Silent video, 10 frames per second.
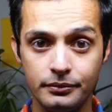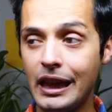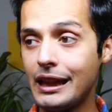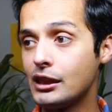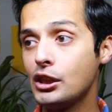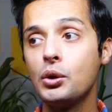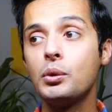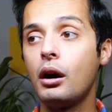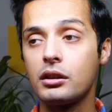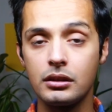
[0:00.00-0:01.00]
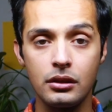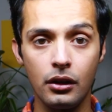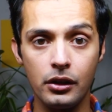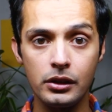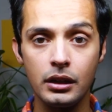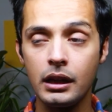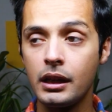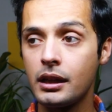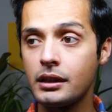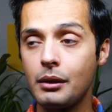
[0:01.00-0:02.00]
that no other car
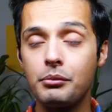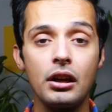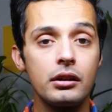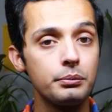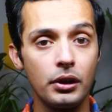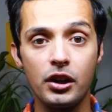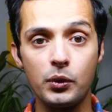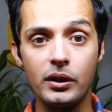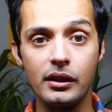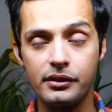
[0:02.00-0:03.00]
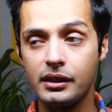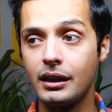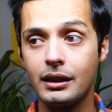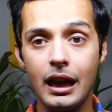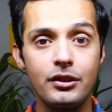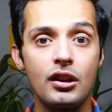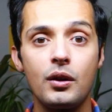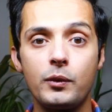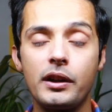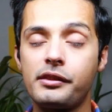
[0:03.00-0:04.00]
can be on a par with, can catch
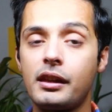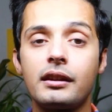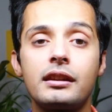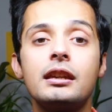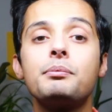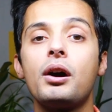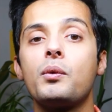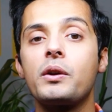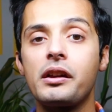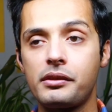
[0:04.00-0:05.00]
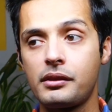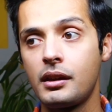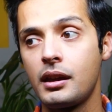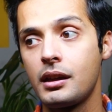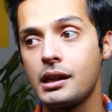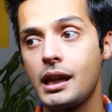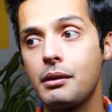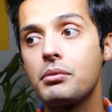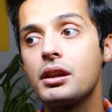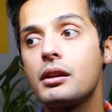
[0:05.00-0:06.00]
up with, can keep up with,
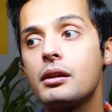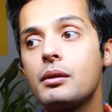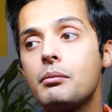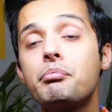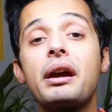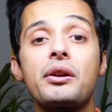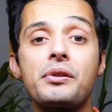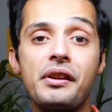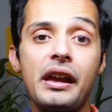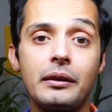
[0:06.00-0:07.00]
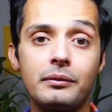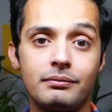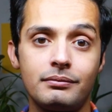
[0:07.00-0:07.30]
can be better than,